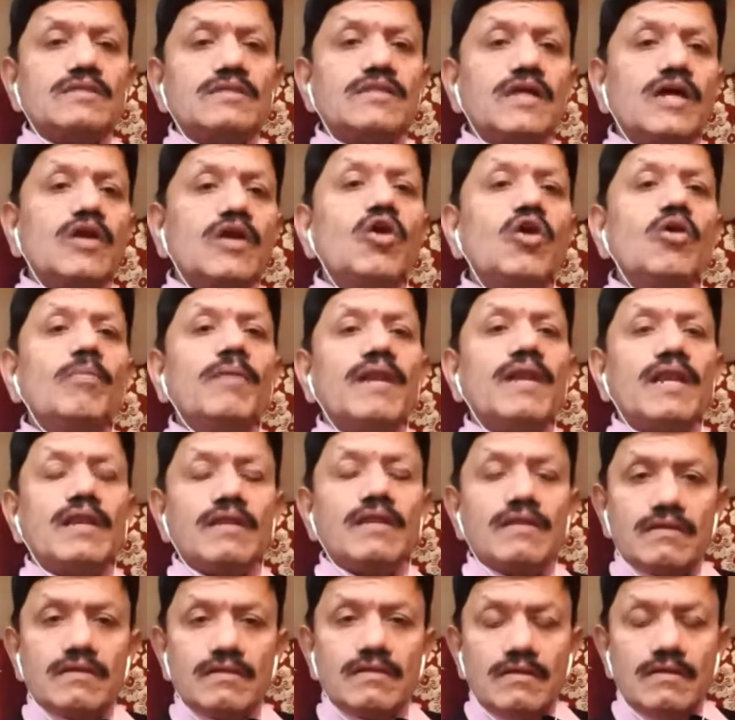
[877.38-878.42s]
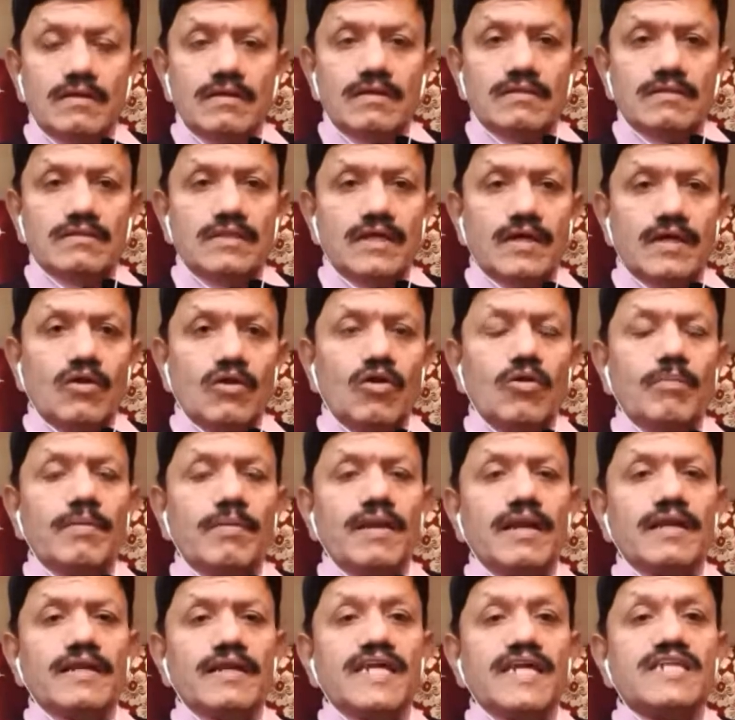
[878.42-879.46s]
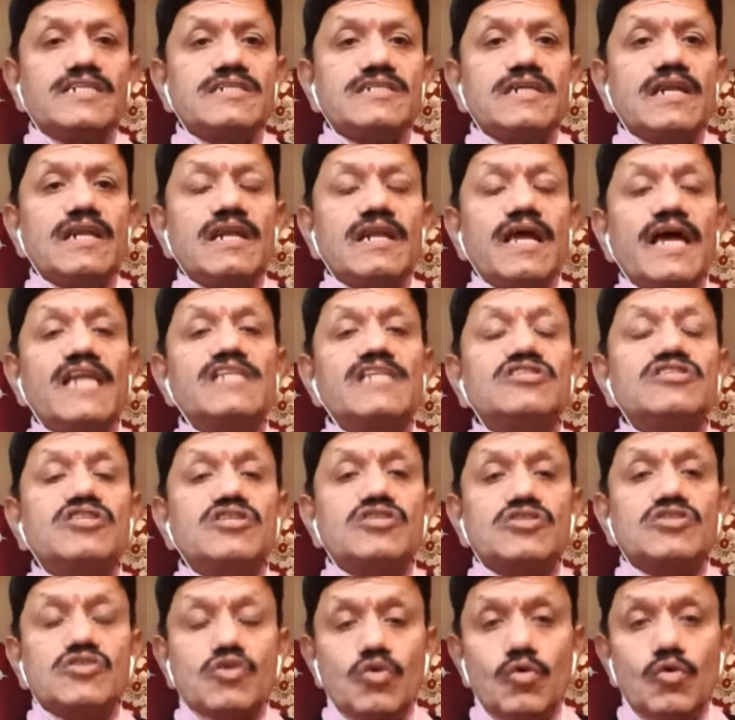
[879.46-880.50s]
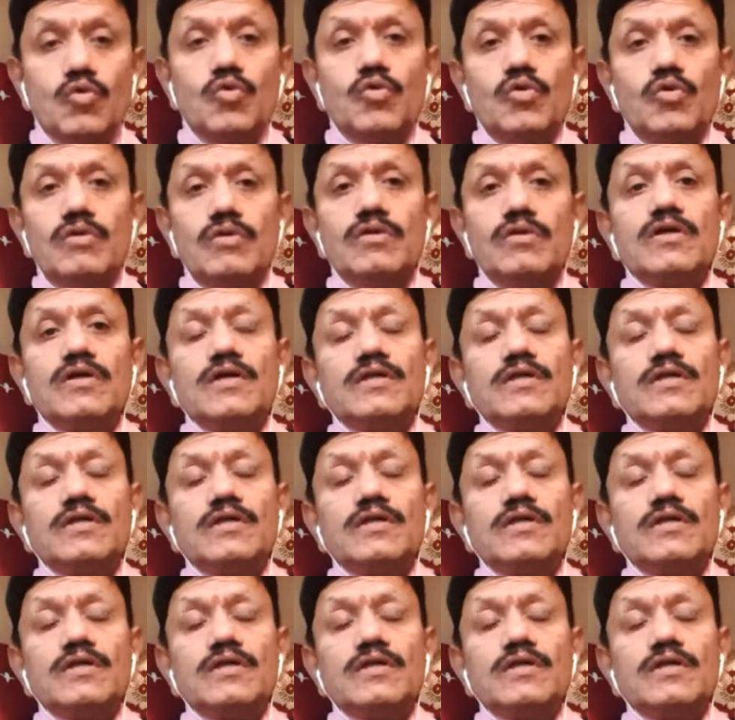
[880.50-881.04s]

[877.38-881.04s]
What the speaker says: the global national health school,